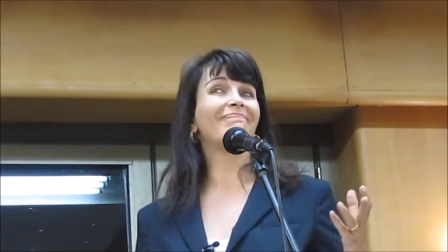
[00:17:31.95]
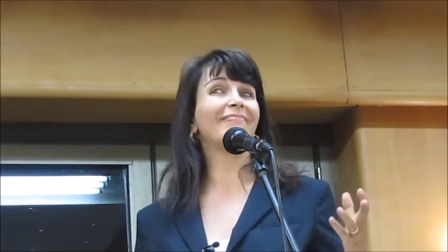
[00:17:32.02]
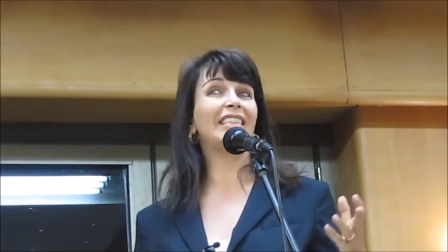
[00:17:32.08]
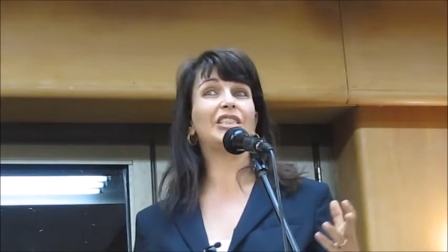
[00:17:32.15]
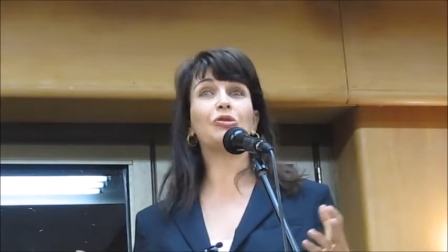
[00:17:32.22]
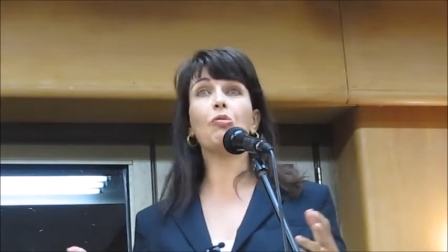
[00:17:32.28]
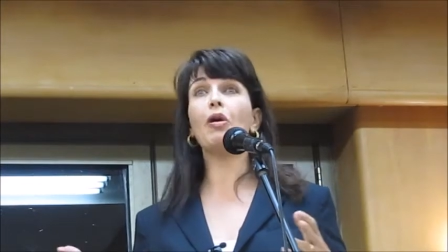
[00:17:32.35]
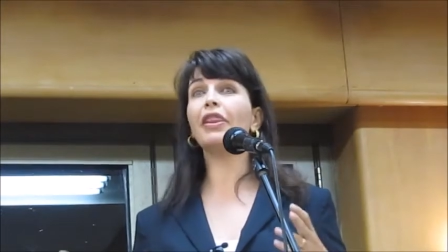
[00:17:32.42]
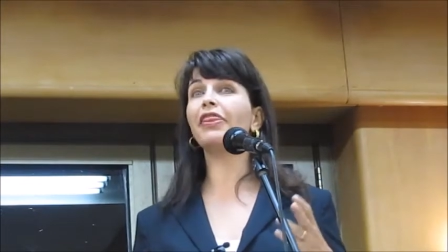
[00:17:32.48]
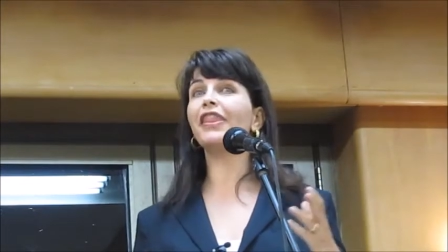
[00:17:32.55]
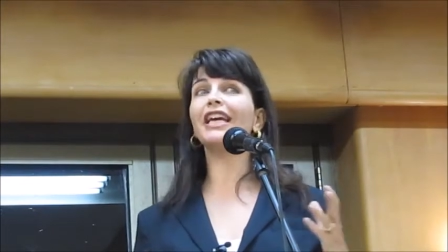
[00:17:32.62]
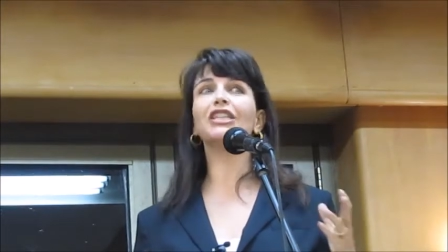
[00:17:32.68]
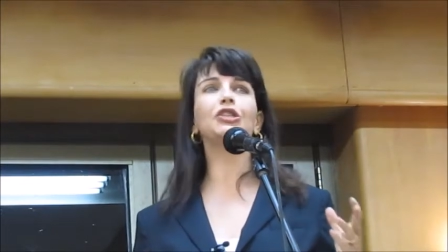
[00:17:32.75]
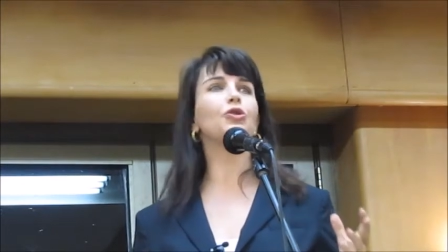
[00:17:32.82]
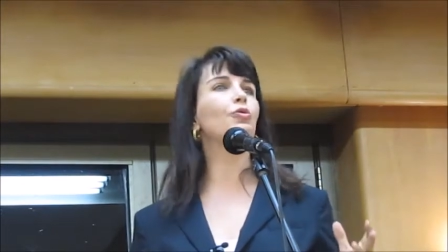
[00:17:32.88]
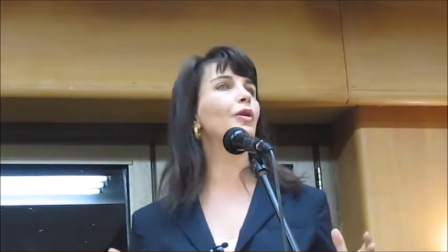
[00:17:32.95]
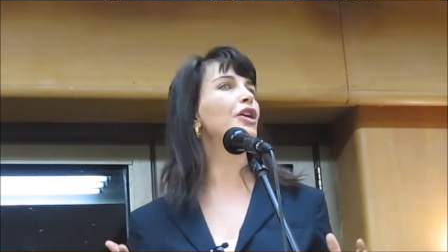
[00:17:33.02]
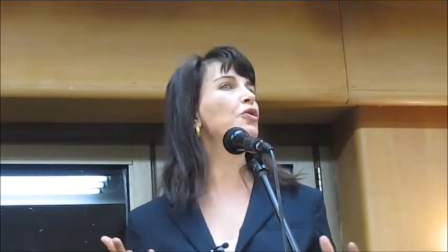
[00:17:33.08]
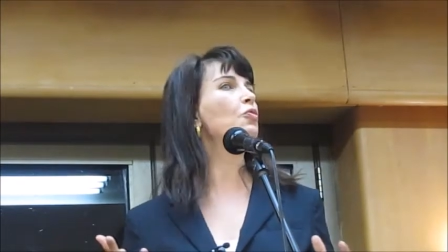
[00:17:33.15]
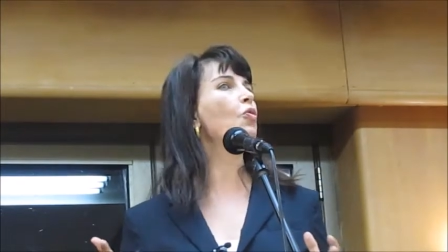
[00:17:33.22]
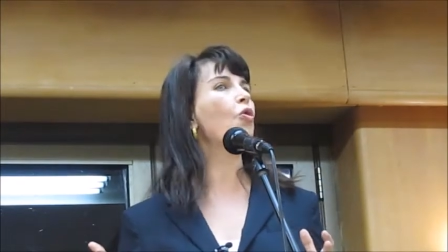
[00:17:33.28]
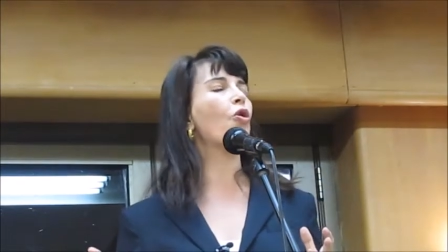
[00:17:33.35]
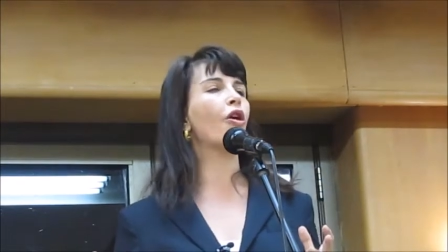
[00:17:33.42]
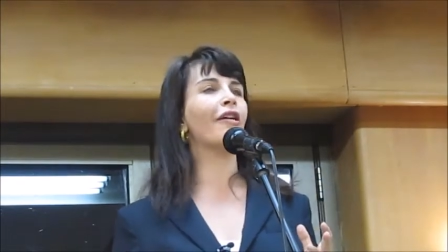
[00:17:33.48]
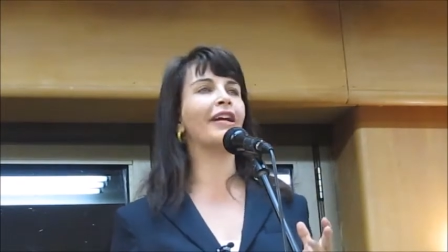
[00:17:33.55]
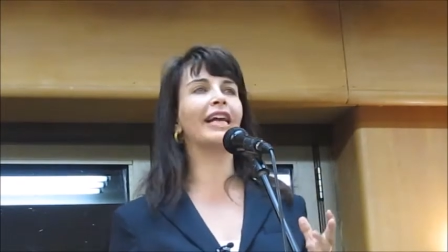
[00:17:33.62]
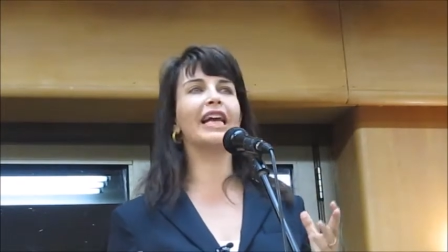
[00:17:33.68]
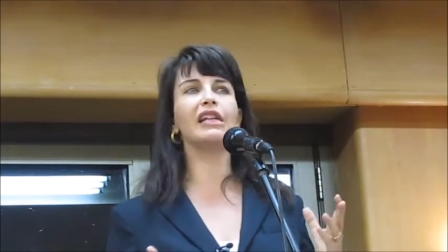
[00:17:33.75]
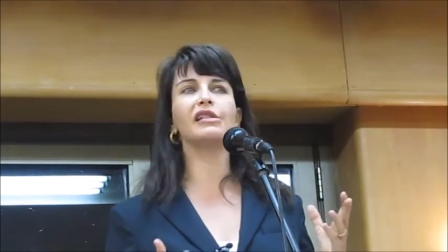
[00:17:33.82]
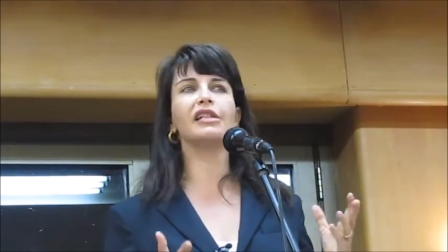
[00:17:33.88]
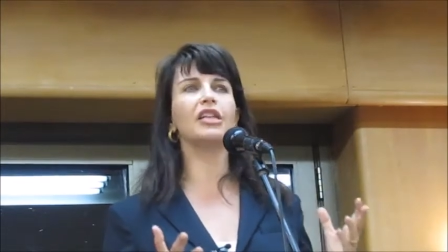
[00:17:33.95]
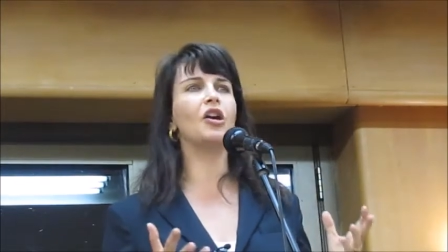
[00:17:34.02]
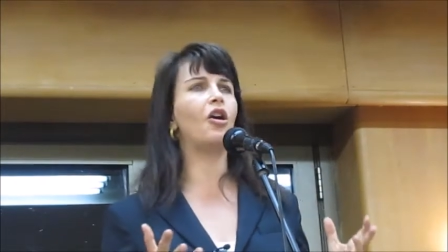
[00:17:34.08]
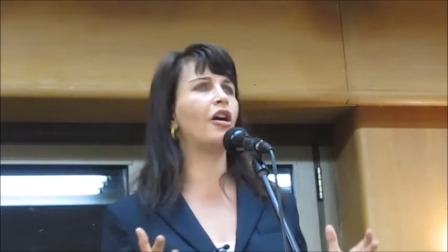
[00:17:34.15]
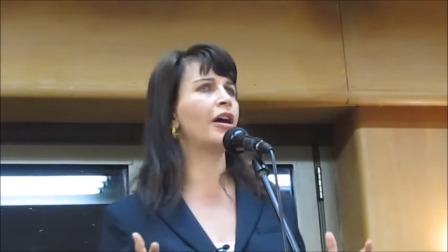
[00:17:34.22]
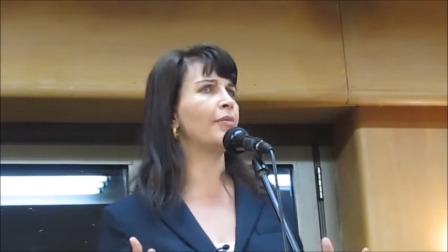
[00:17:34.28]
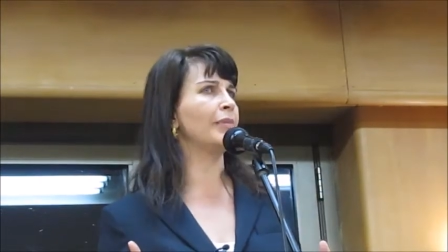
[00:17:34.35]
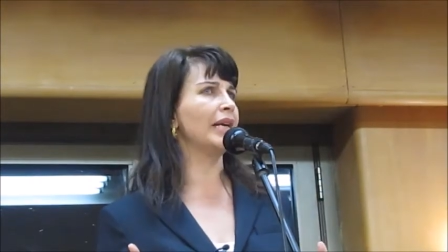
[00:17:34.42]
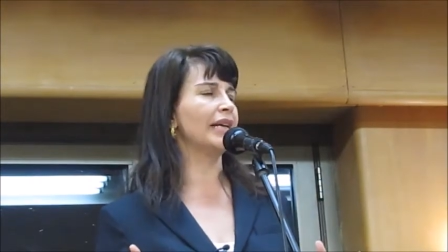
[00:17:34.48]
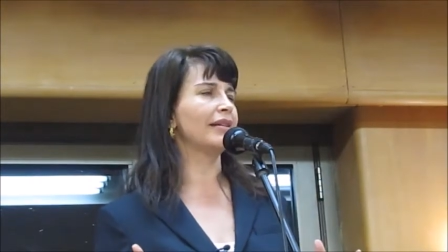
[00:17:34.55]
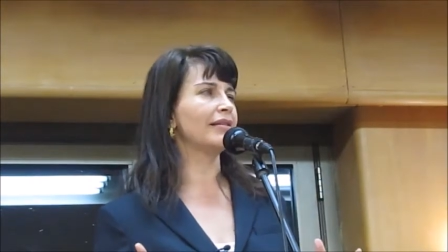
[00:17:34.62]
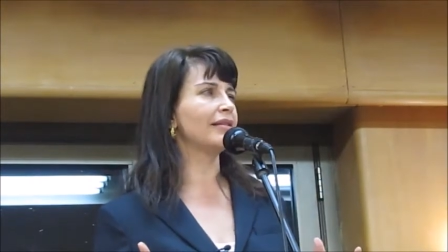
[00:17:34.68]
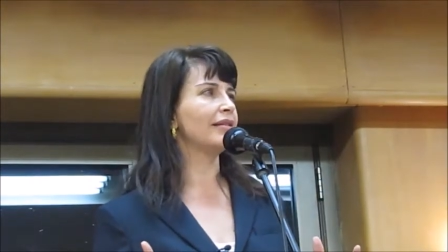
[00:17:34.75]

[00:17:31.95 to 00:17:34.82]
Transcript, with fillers: it's one thing to win a war against an army,